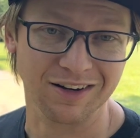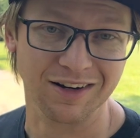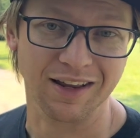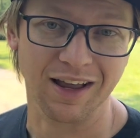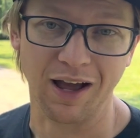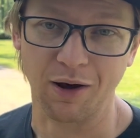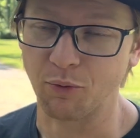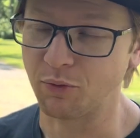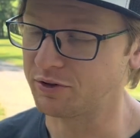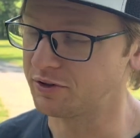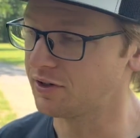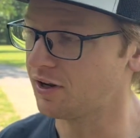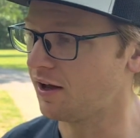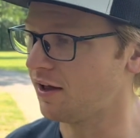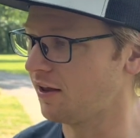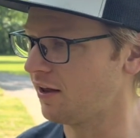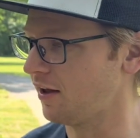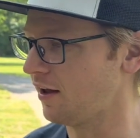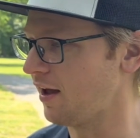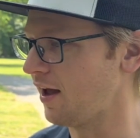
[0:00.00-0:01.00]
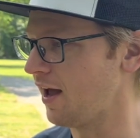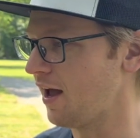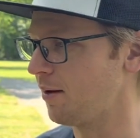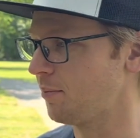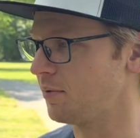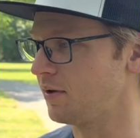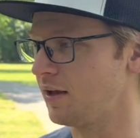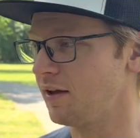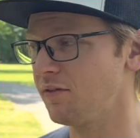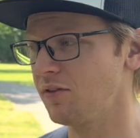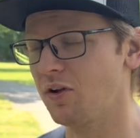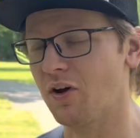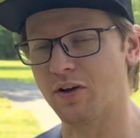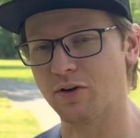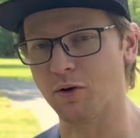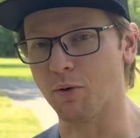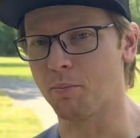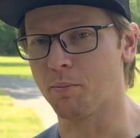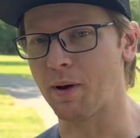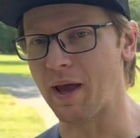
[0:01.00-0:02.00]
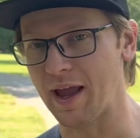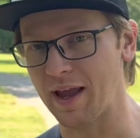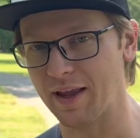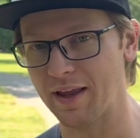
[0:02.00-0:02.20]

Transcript: it, I was not happy, even though I don't bag